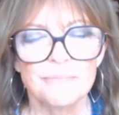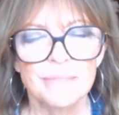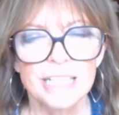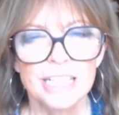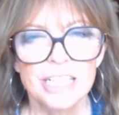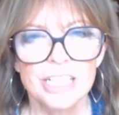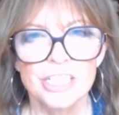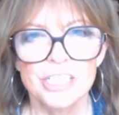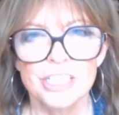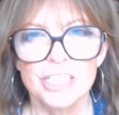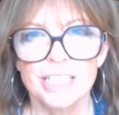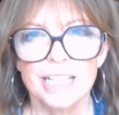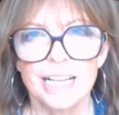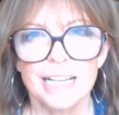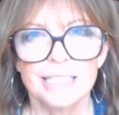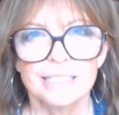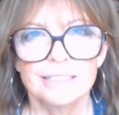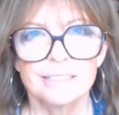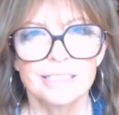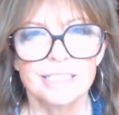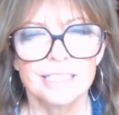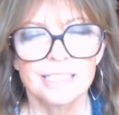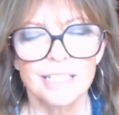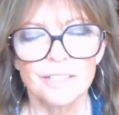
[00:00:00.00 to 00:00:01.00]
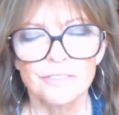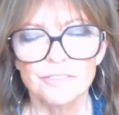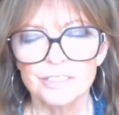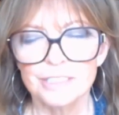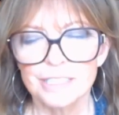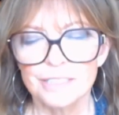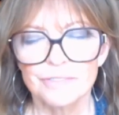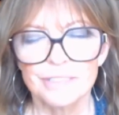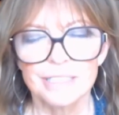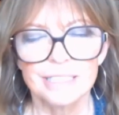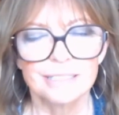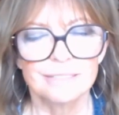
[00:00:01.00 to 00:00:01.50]
She got several
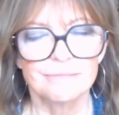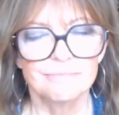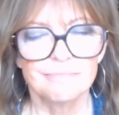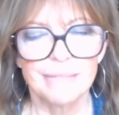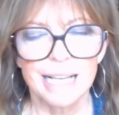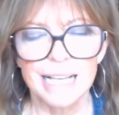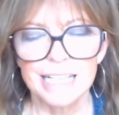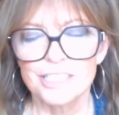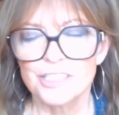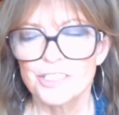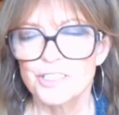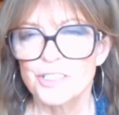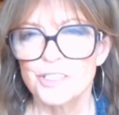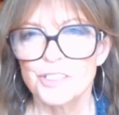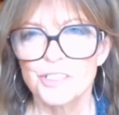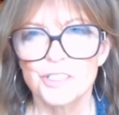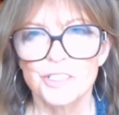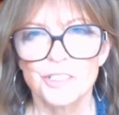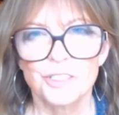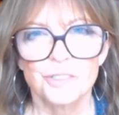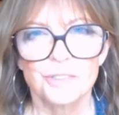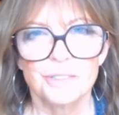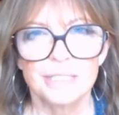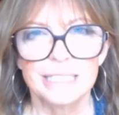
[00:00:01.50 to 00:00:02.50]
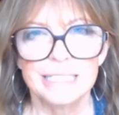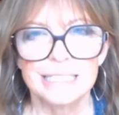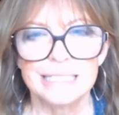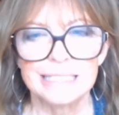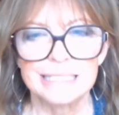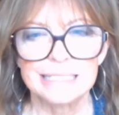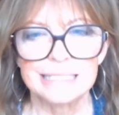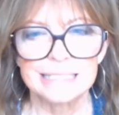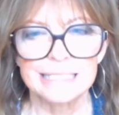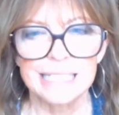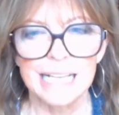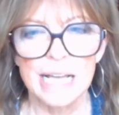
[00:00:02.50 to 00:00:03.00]
different master's
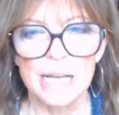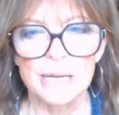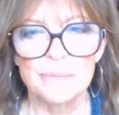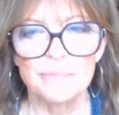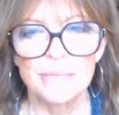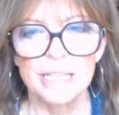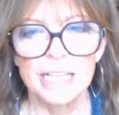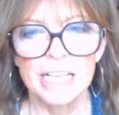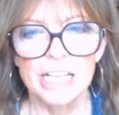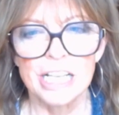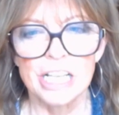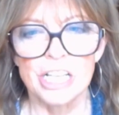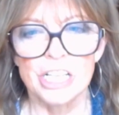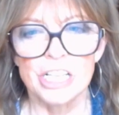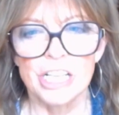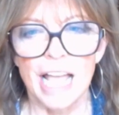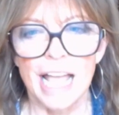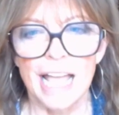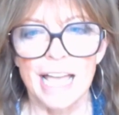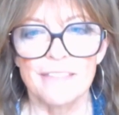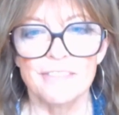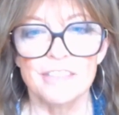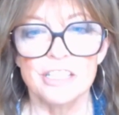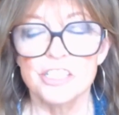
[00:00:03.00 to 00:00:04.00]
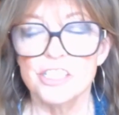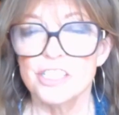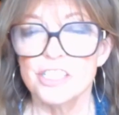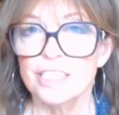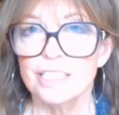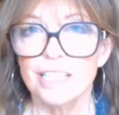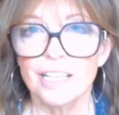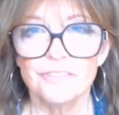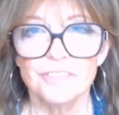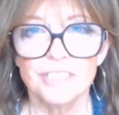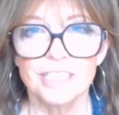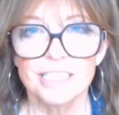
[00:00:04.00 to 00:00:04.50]
degrees, and then she
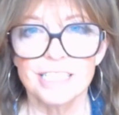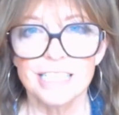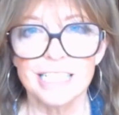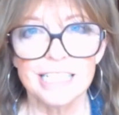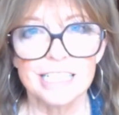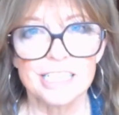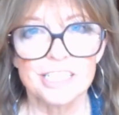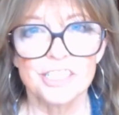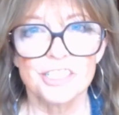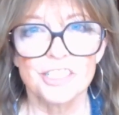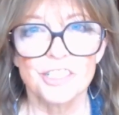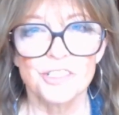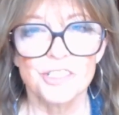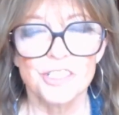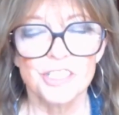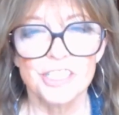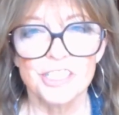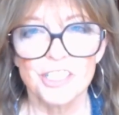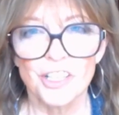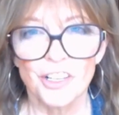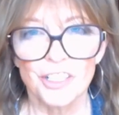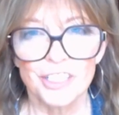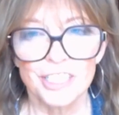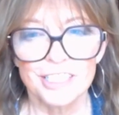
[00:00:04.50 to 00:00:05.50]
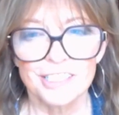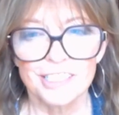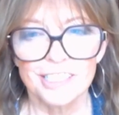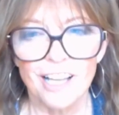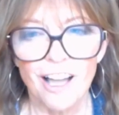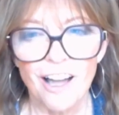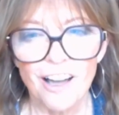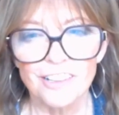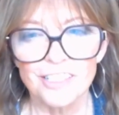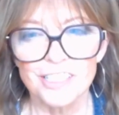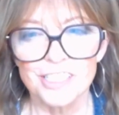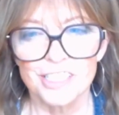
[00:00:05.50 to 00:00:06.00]
loved to teach, so she taught at the
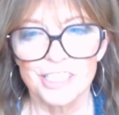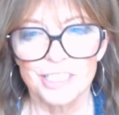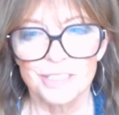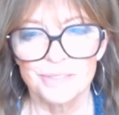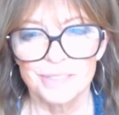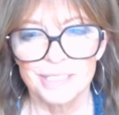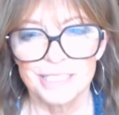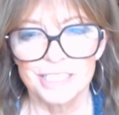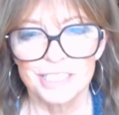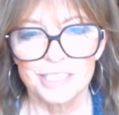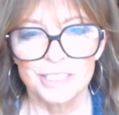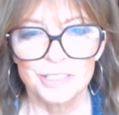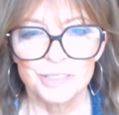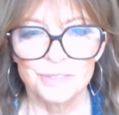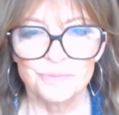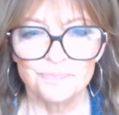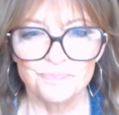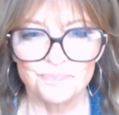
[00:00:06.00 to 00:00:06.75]
college I went to.